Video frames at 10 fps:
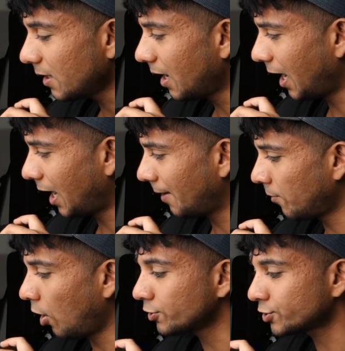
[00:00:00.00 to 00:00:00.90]

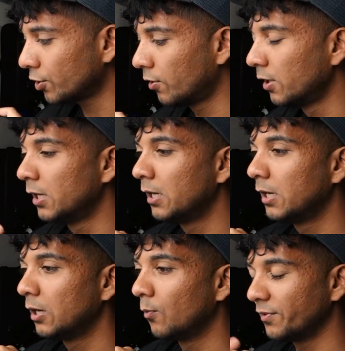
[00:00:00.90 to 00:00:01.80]
Also,
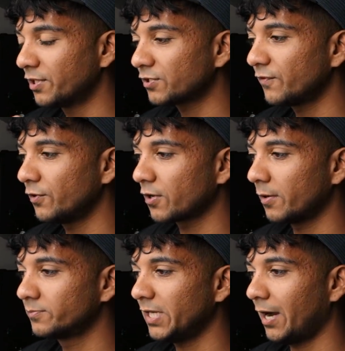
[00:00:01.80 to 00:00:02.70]
when this video
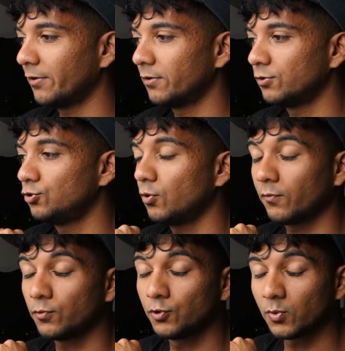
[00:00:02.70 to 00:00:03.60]
comes out,
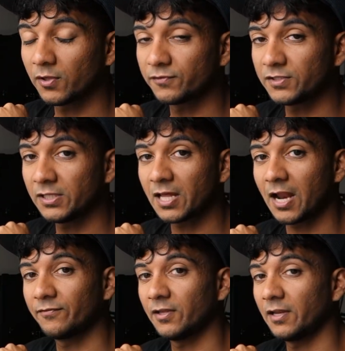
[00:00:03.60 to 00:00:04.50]
you will have seen that
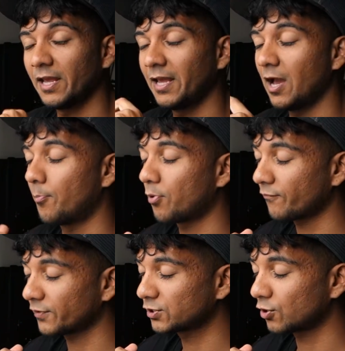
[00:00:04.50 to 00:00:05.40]
I did a
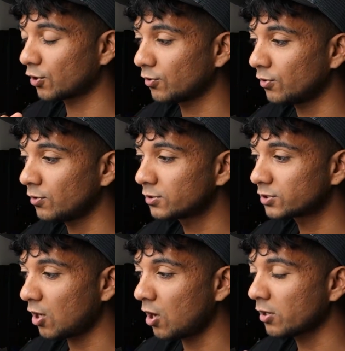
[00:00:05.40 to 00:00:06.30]
Perfect Circle
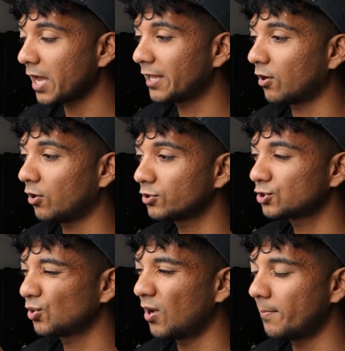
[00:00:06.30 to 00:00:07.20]
song and
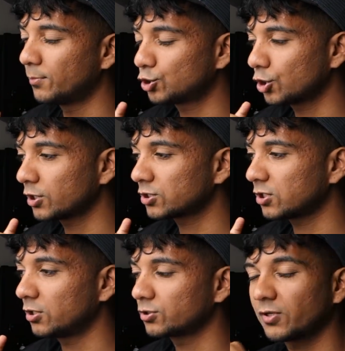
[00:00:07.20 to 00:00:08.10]
also a Meshuga
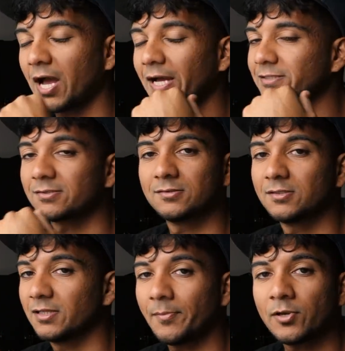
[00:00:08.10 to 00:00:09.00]
song. So, guys,
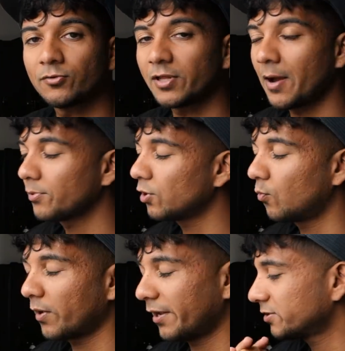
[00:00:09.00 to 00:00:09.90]
let me know down below
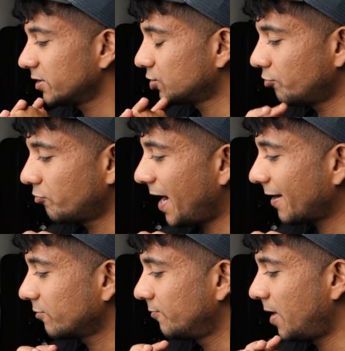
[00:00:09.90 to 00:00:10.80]
what else I should
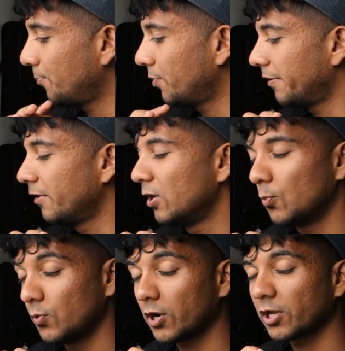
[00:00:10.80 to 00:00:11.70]
react to, man. But
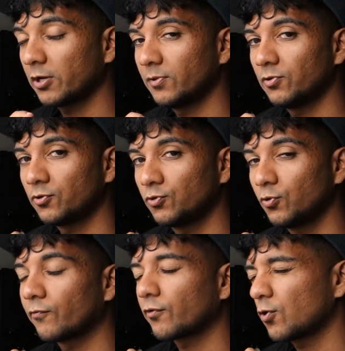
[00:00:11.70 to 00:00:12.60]
we are going to be doing
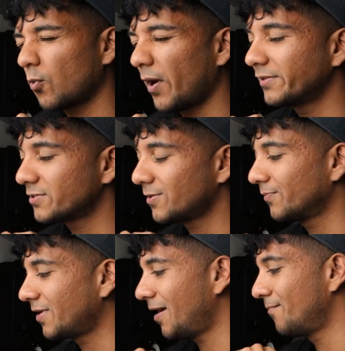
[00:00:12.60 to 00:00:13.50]
Tool for quite some
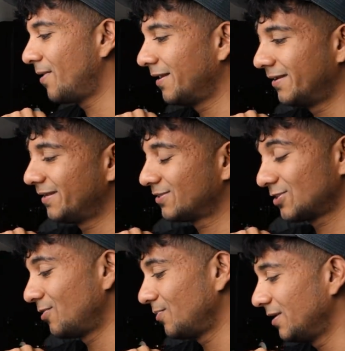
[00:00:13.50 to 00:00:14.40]
time, man. It's
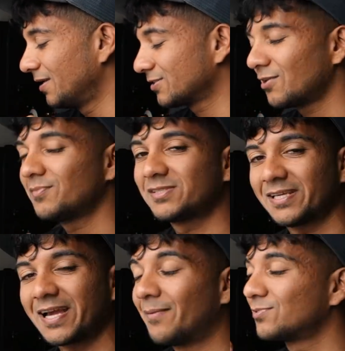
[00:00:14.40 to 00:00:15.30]
going to be
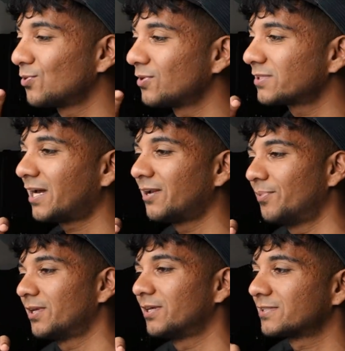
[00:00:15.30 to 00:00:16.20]
sick. I'm so excited
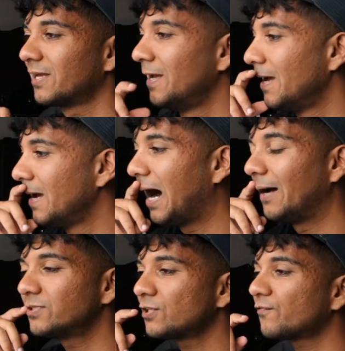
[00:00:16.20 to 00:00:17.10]
because
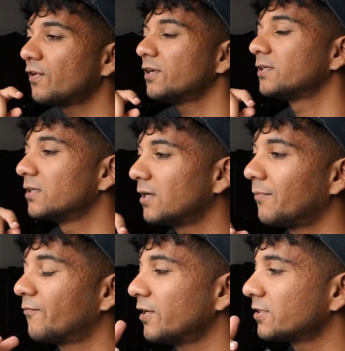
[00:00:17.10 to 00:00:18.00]
I'm very
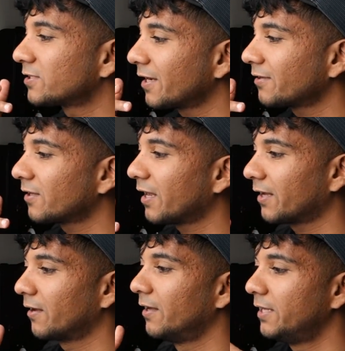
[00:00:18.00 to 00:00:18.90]
psyched to,
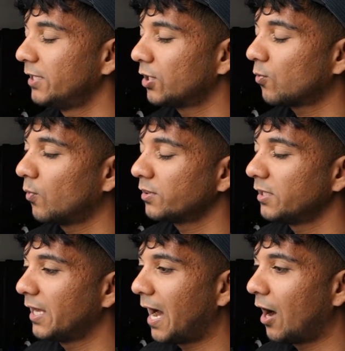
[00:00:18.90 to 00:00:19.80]
like, hear what
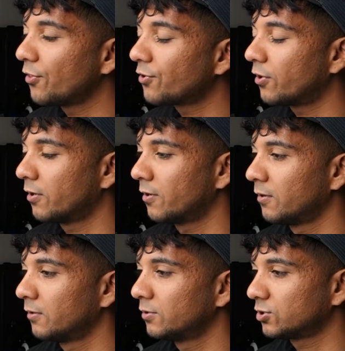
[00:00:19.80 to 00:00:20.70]
the other
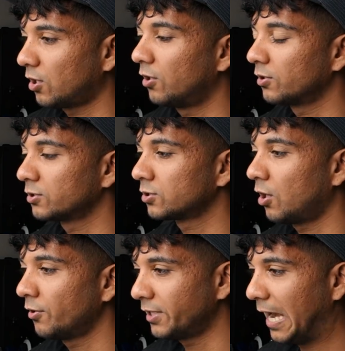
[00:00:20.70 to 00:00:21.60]
songs
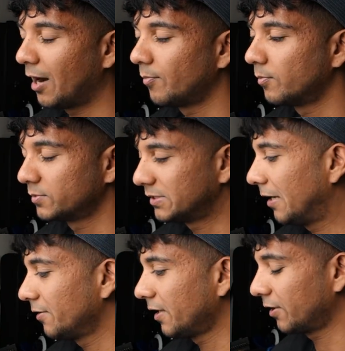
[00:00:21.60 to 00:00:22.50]
on the album
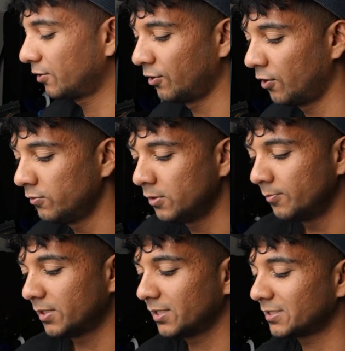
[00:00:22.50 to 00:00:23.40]
sound like, you know,
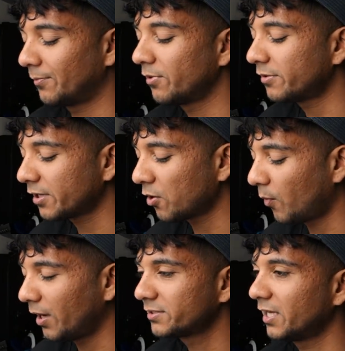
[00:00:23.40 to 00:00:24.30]
because I'm gonna take a
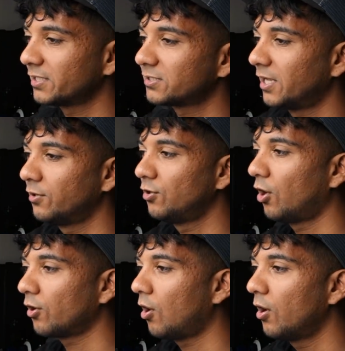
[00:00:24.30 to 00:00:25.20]
wild guess that
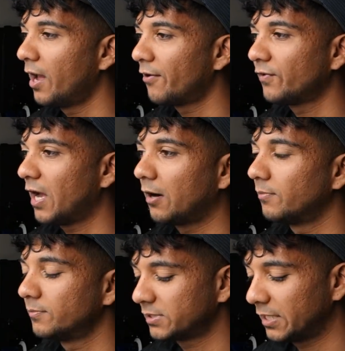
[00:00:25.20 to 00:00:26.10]
not every
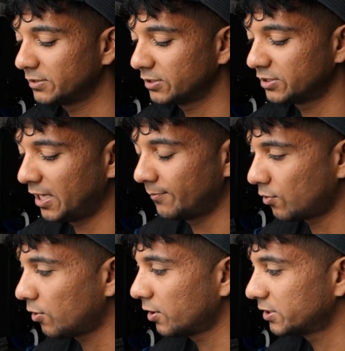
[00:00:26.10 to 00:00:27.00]
album sounds the same.
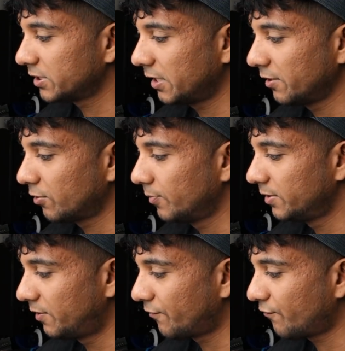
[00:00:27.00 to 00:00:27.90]
They're all gonna sound a little
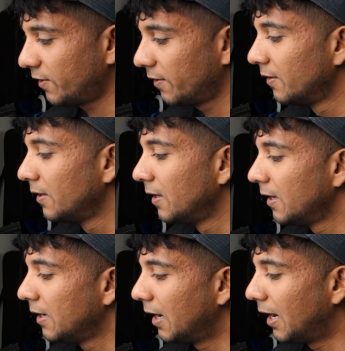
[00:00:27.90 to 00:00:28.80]
bit different.
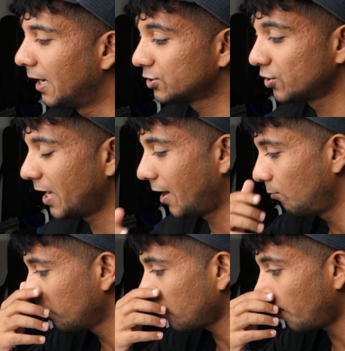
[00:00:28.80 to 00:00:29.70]
So yeah,
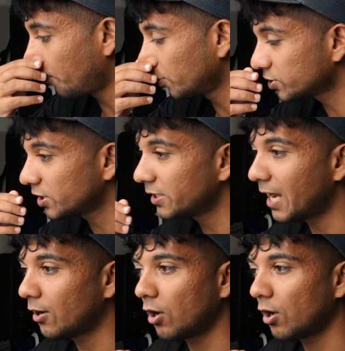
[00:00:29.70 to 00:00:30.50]
we've got Pushit now.